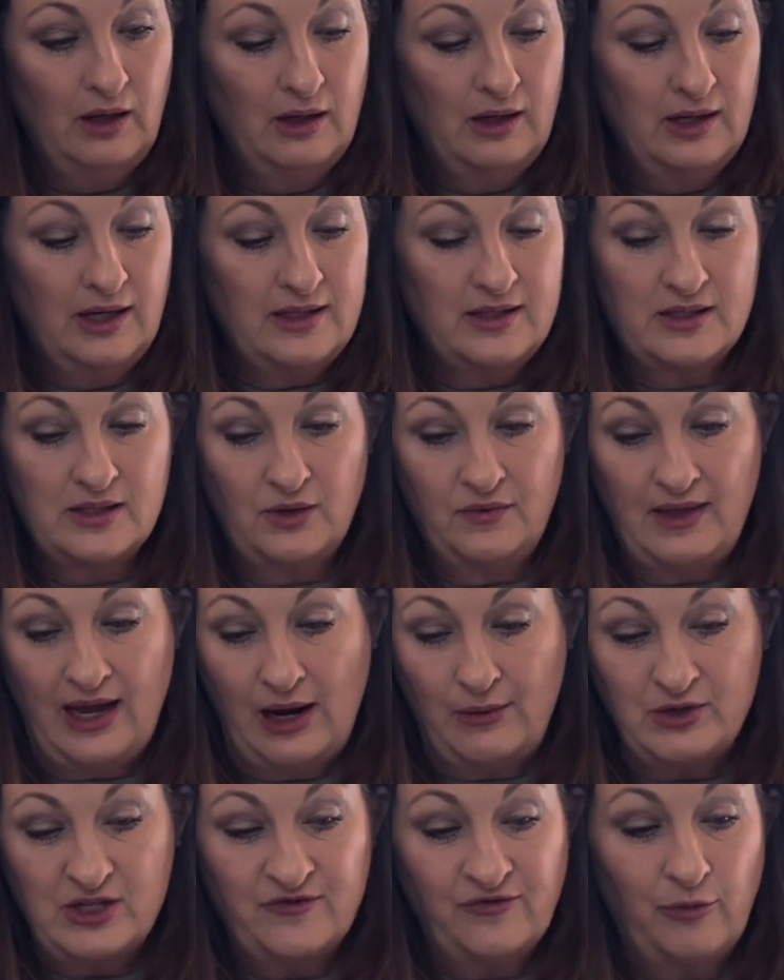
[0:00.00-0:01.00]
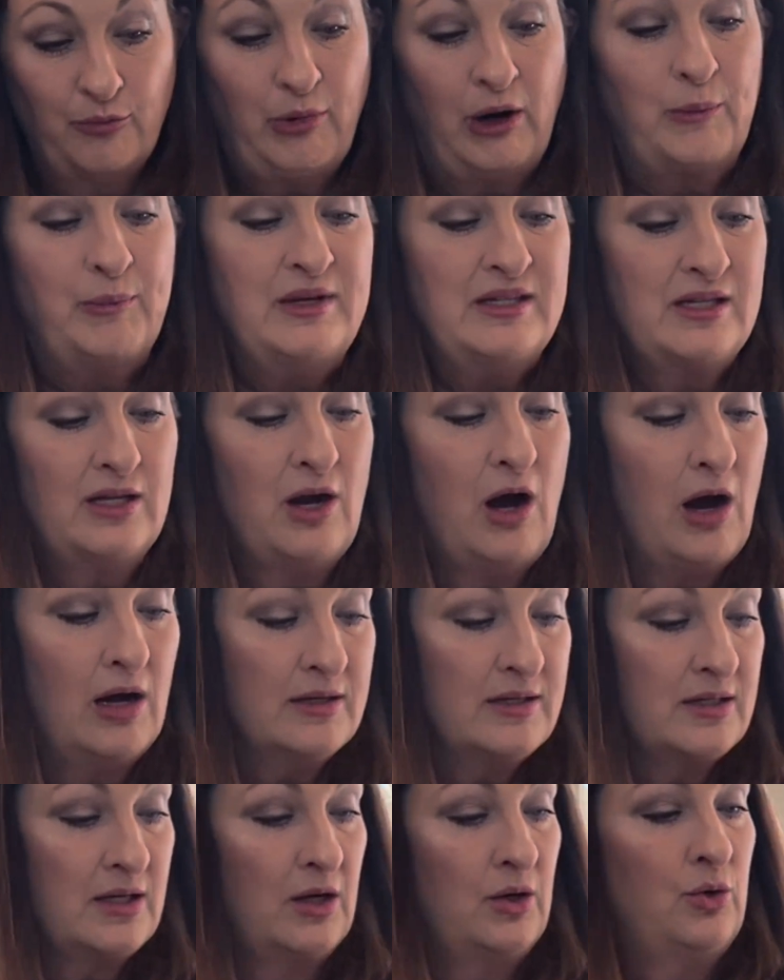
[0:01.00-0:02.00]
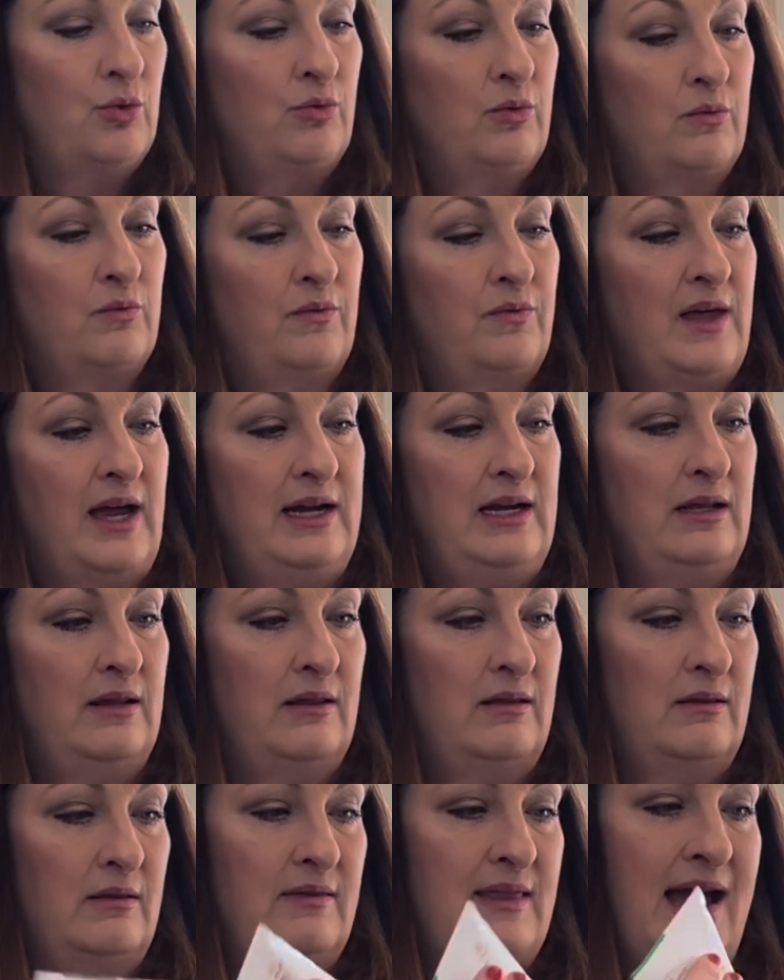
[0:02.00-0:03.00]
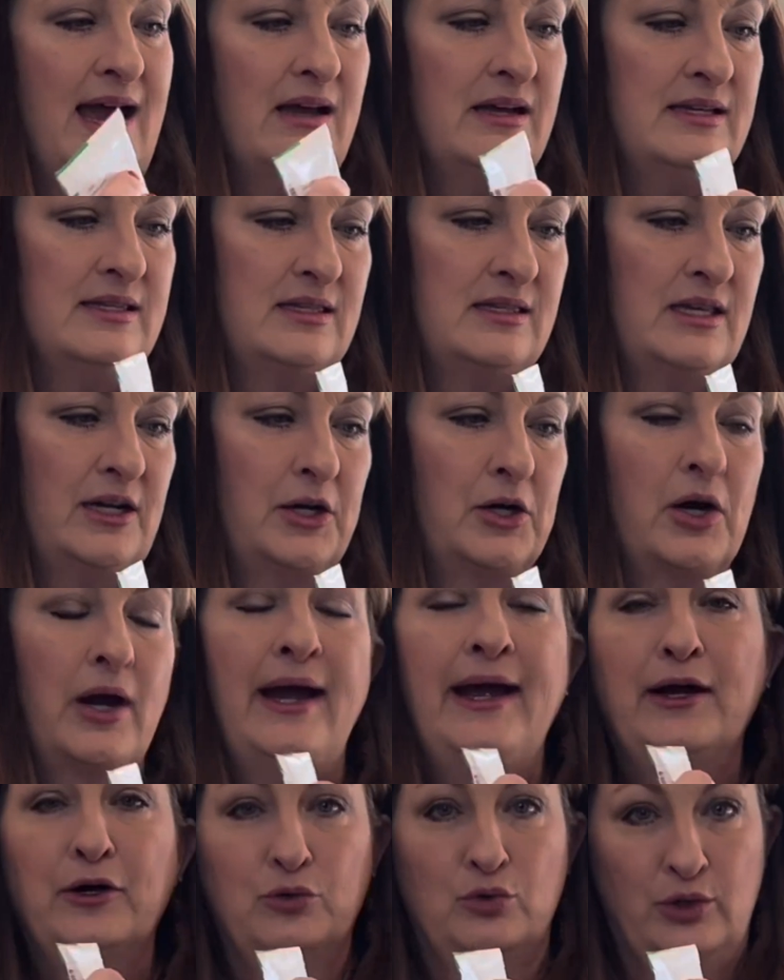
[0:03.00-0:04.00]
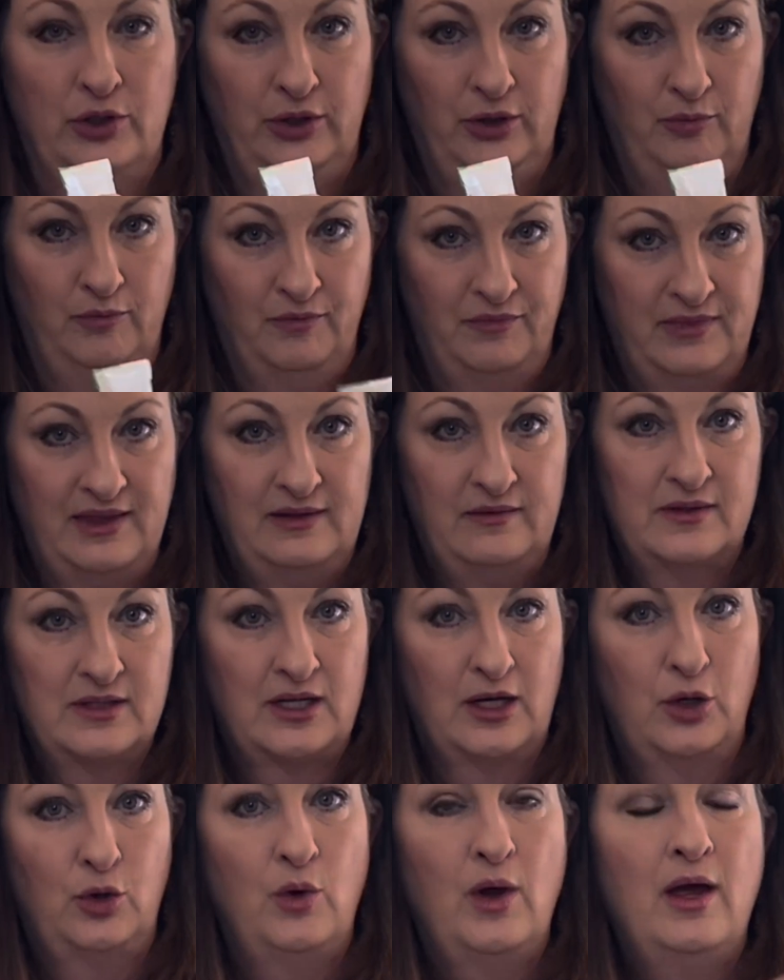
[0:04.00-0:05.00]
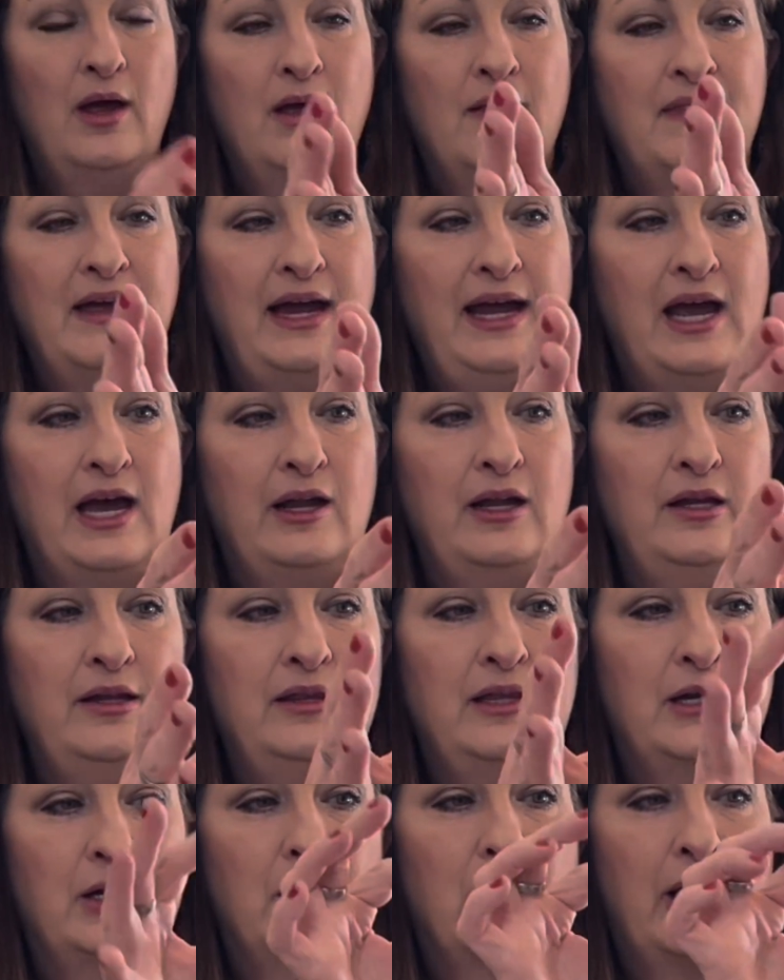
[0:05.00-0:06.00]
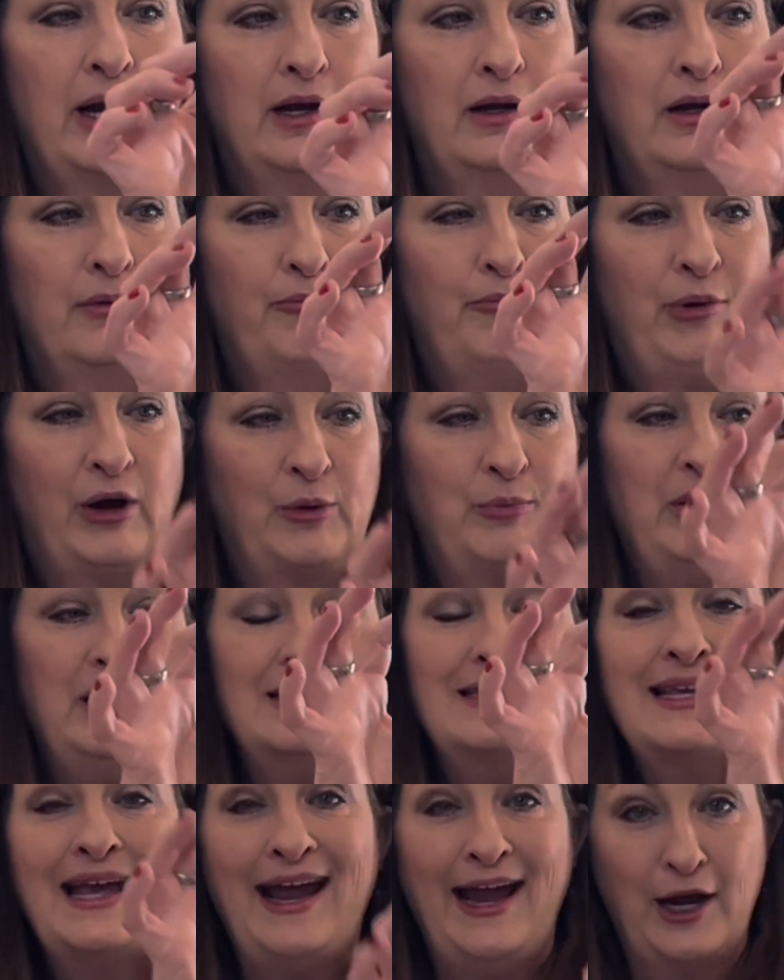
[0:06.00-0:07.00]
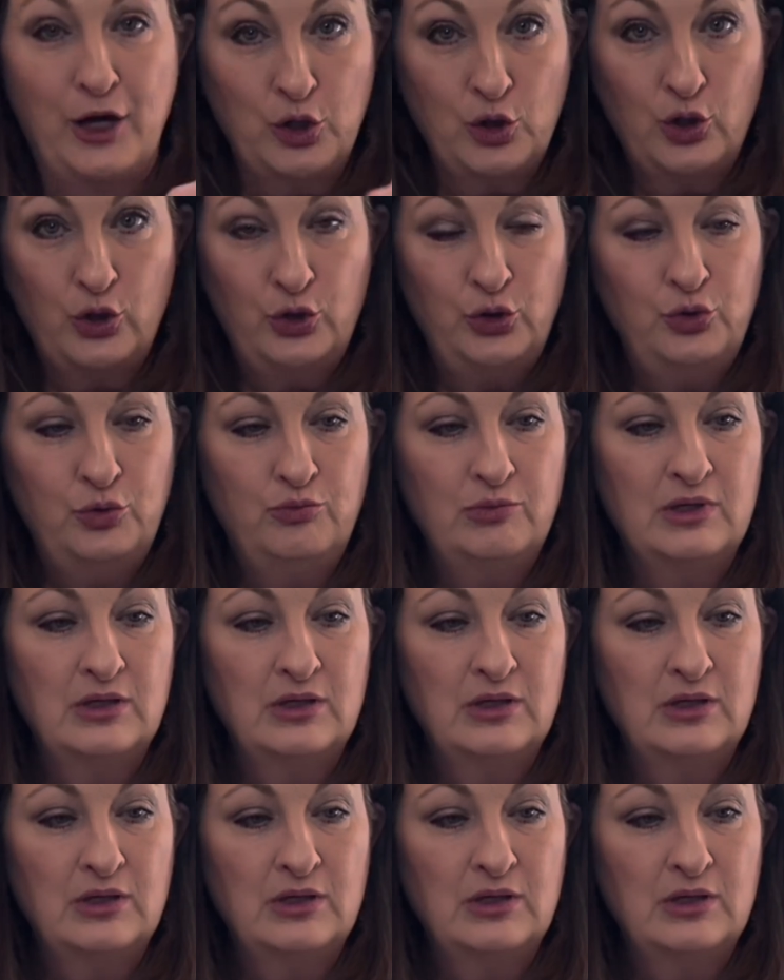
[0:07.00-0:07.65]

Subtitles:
And so that was from Burpee's. And also that is their heirloom. So they had their Burpee's heirloom